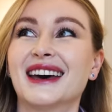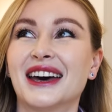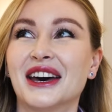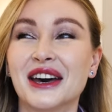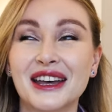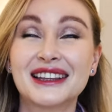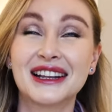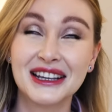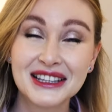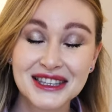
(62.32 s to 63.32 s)

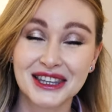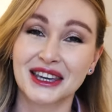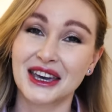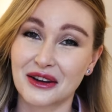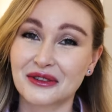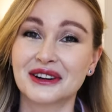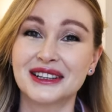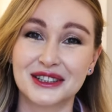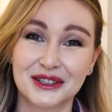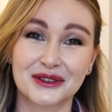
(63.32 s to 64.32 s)
at least
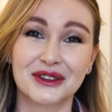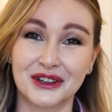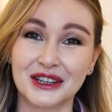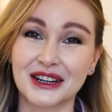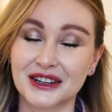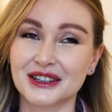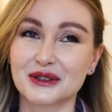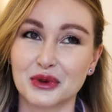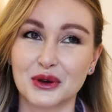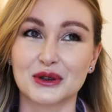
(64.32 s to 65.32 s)
every 2-3
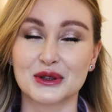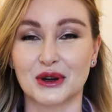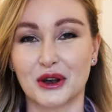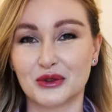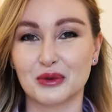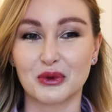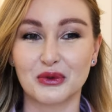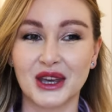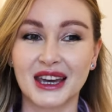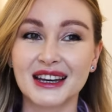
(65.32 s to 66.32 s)
years, because you have to
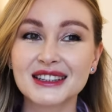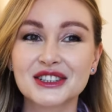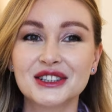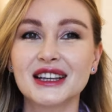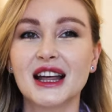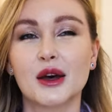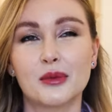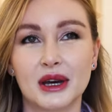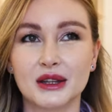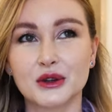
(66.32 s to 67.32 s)
move the country,
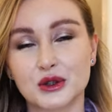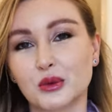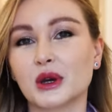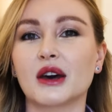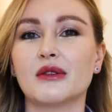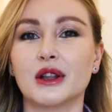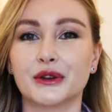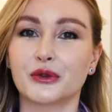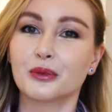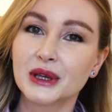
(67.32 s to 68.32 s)
but also we have a
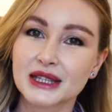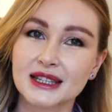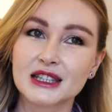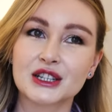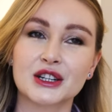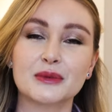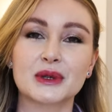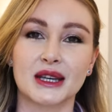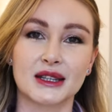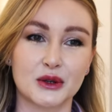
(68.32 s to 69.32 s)
lot of business
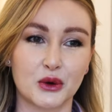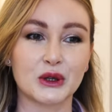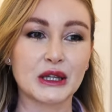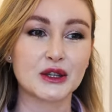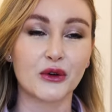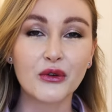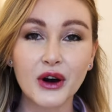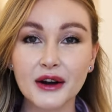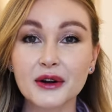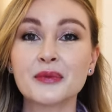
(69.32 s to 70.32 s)
trips and so on and so
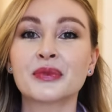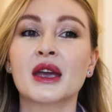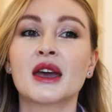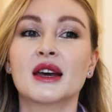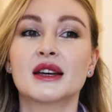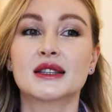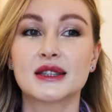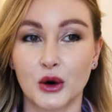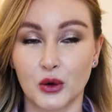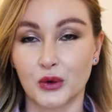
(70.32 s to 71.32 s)
far.
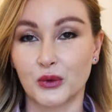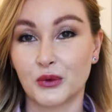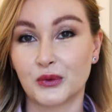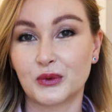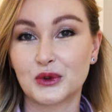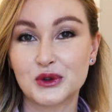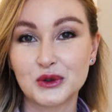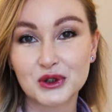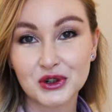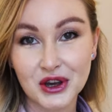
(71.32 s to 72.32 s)
So
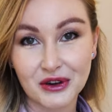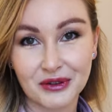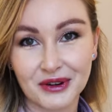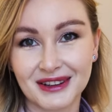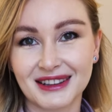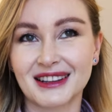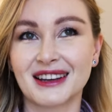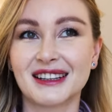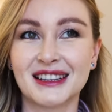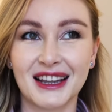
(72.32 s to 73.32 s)
to travel
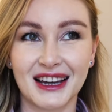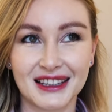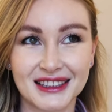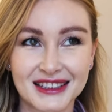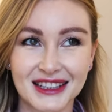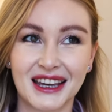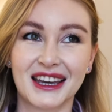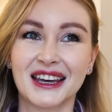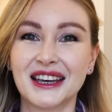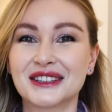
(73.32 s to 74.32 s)
light
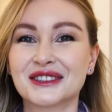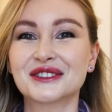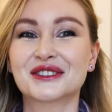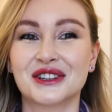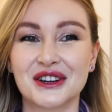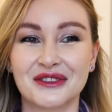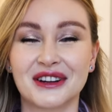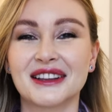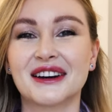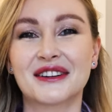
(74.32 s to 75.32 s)
and to
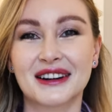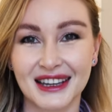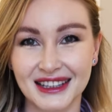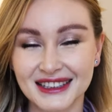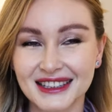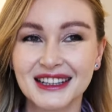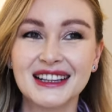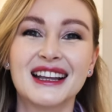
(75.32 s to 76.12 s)
travel right,